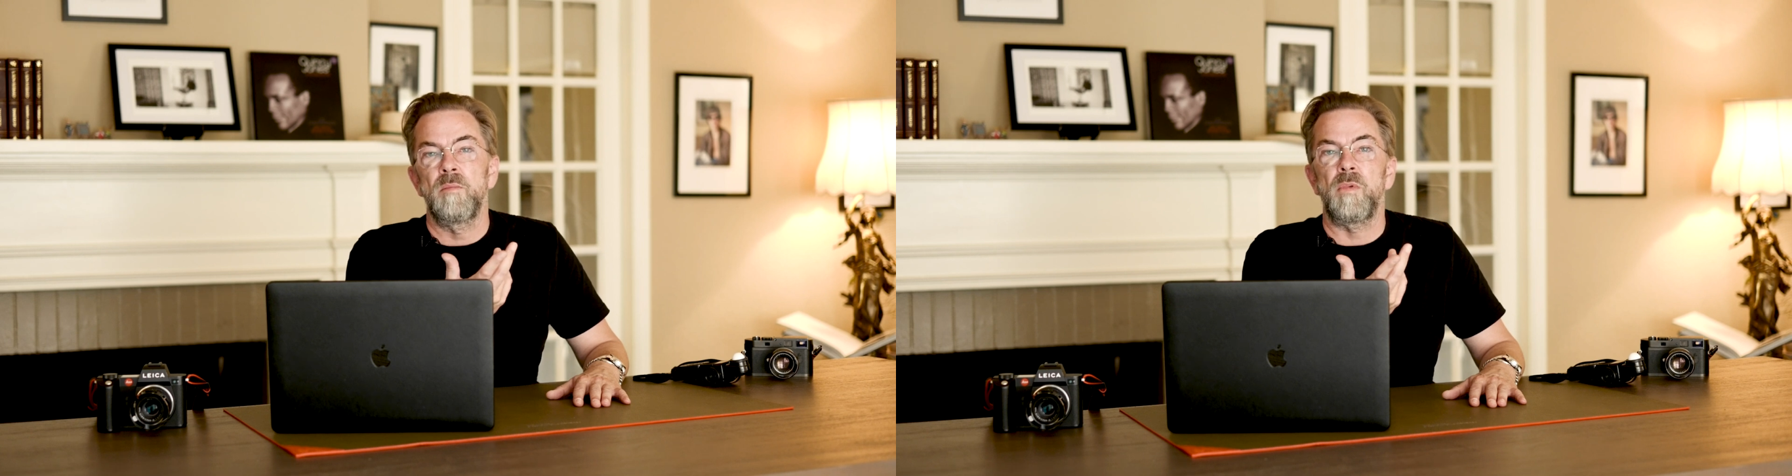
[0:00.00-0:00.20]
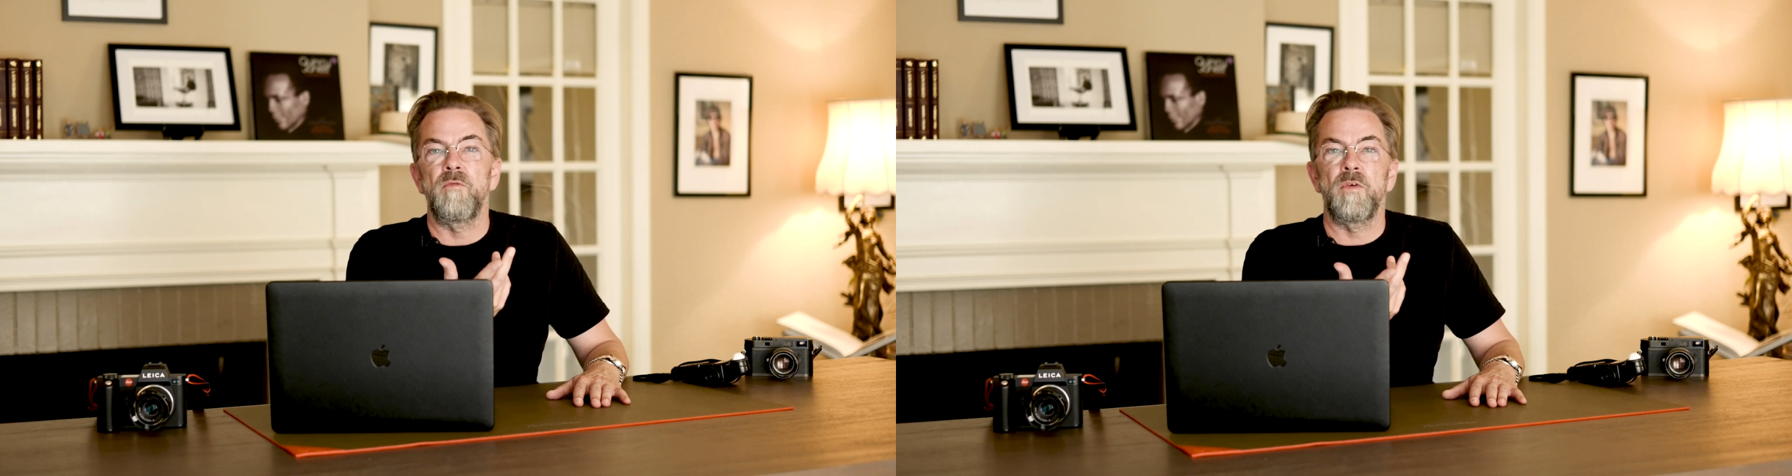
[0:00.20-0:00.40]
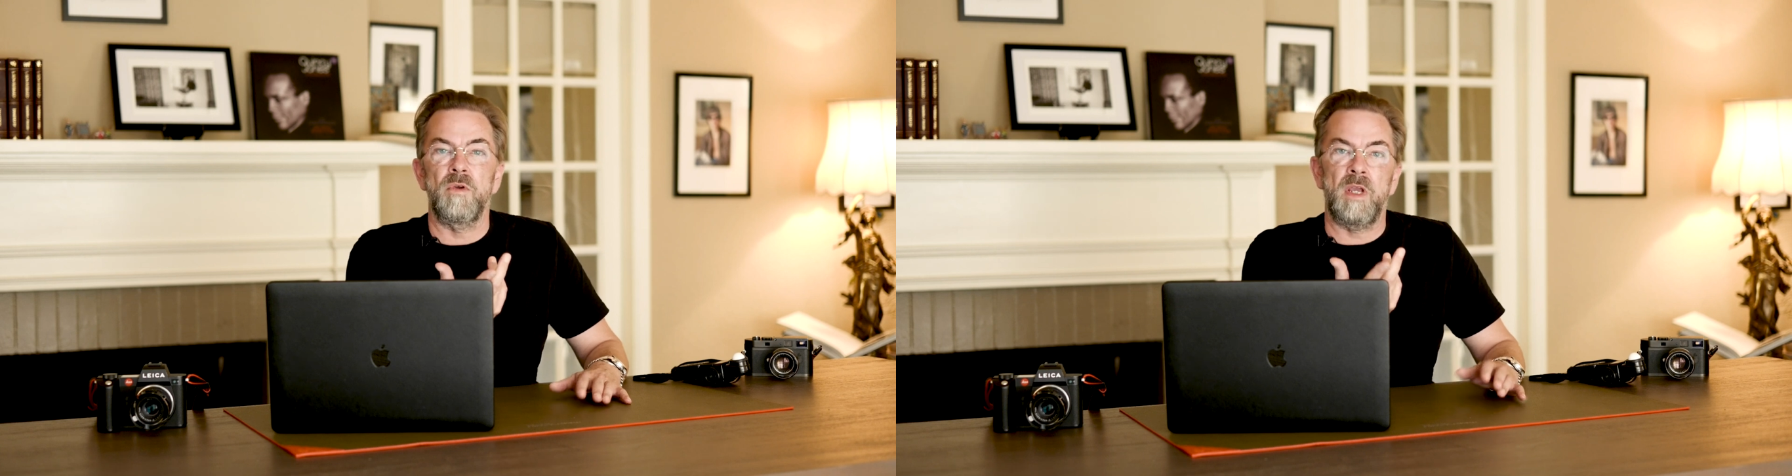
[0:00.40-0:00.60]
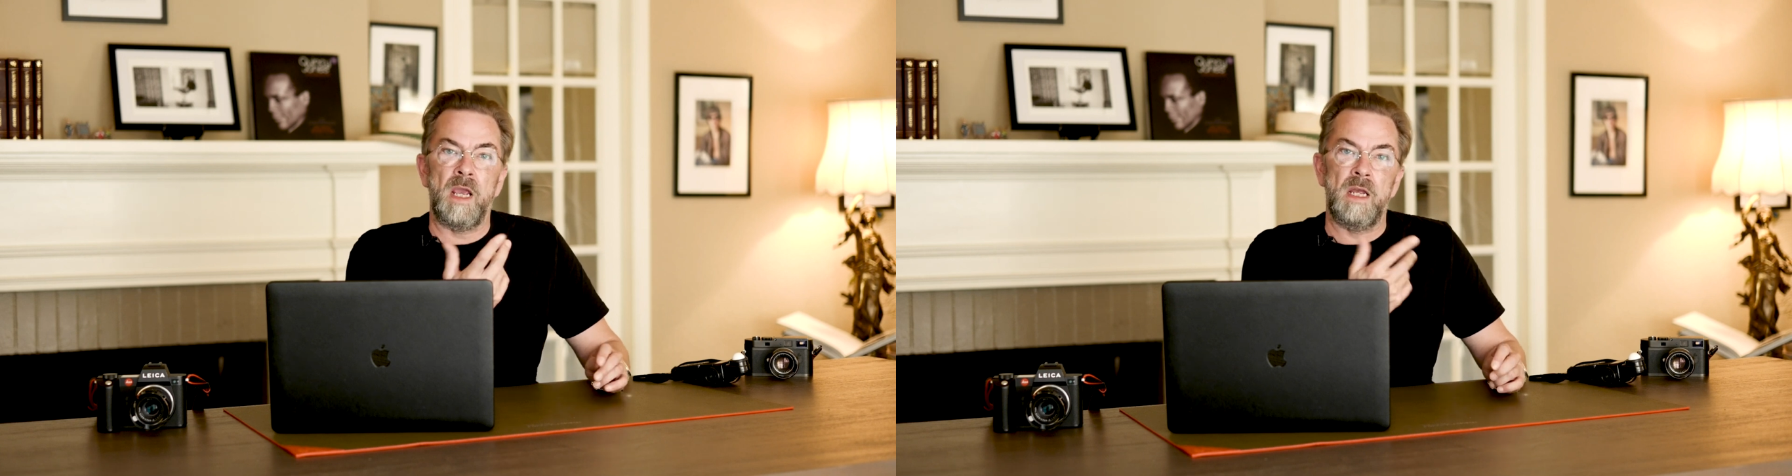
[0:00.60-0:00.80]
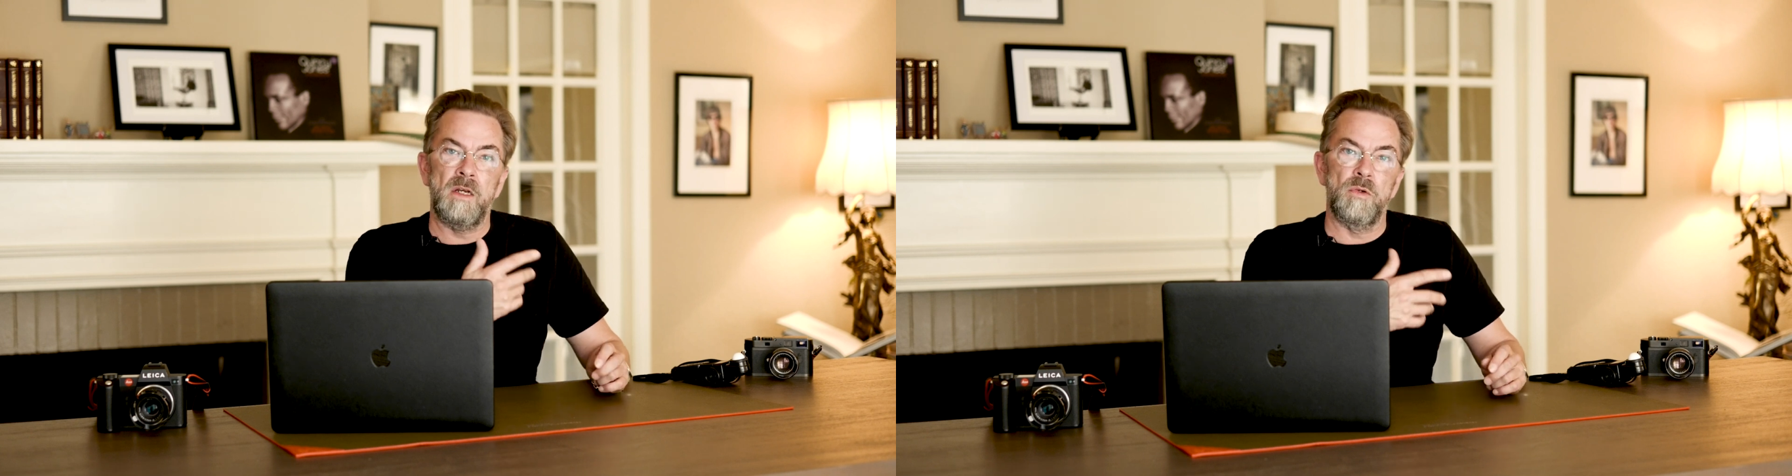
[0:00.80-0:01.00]
But what you
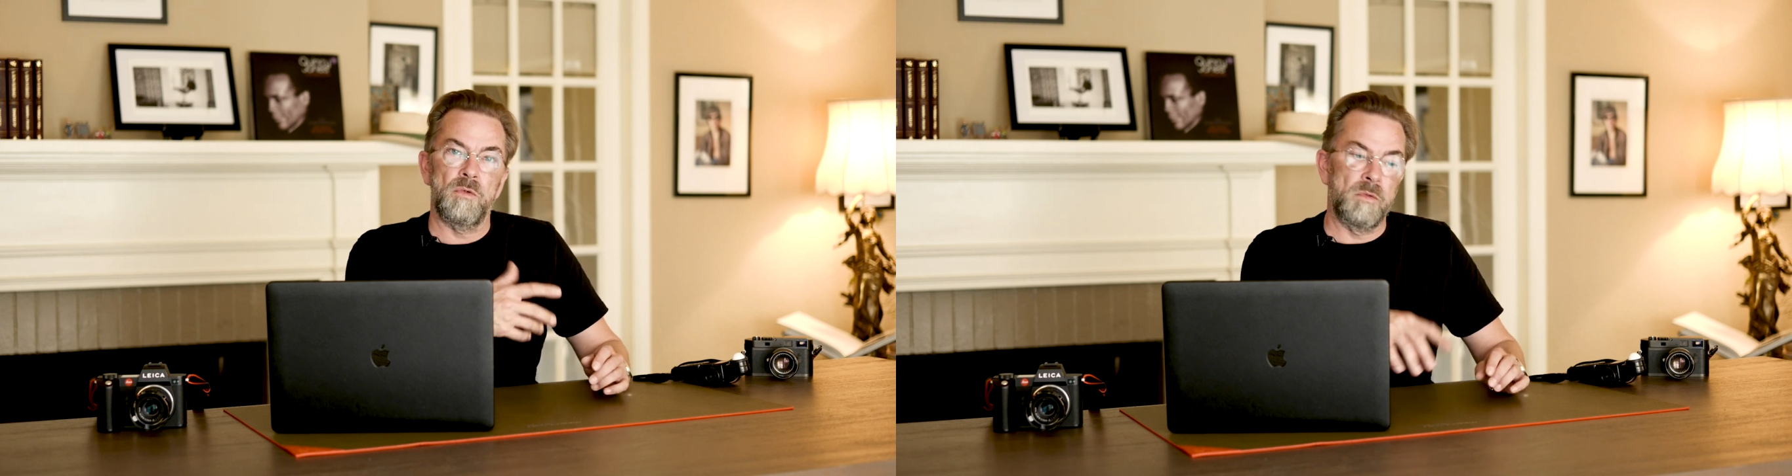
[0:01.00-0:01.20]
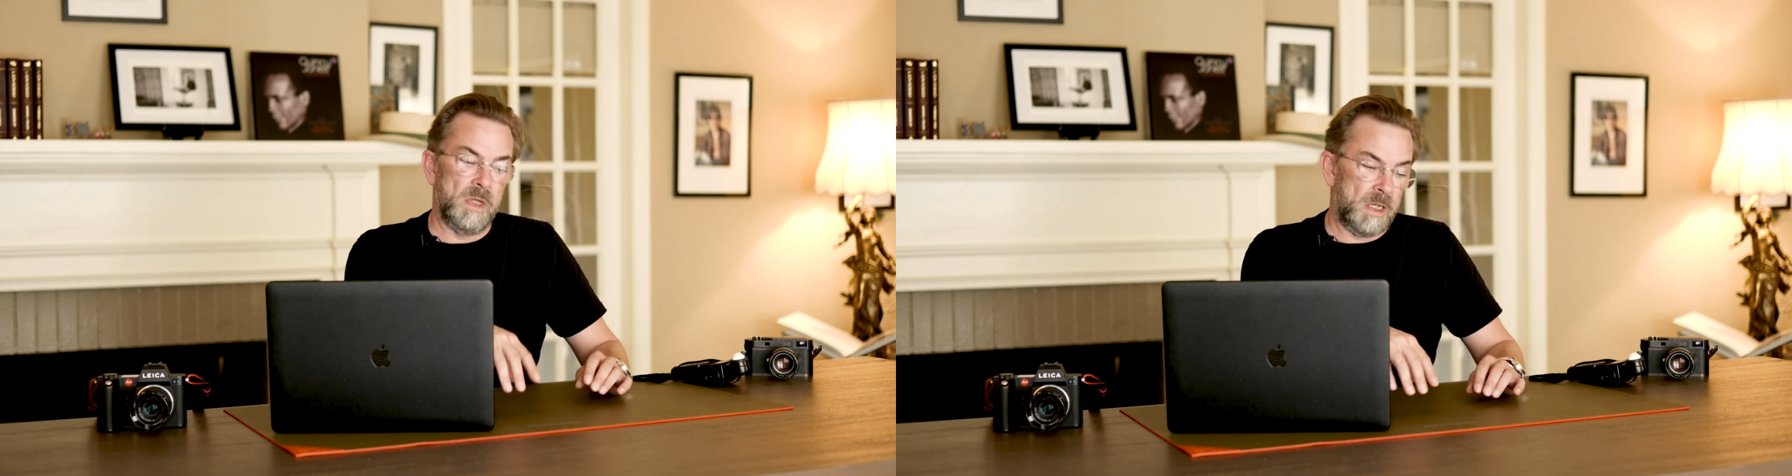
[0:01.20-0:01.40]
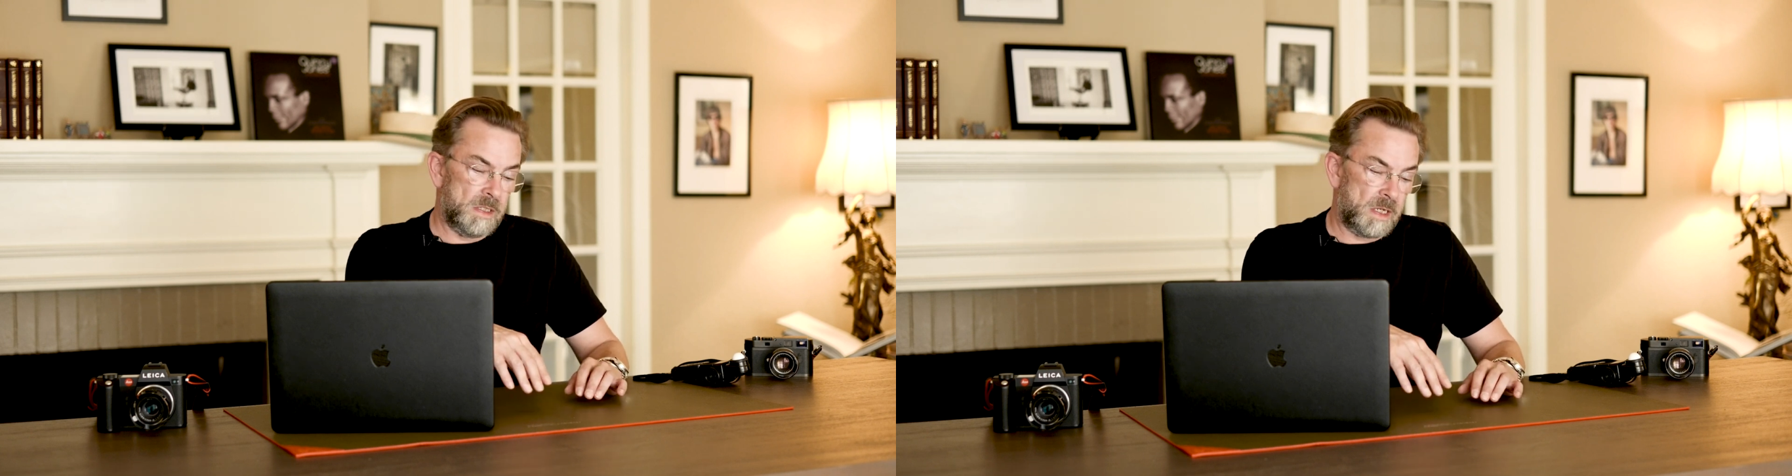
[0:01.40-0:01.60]
can do is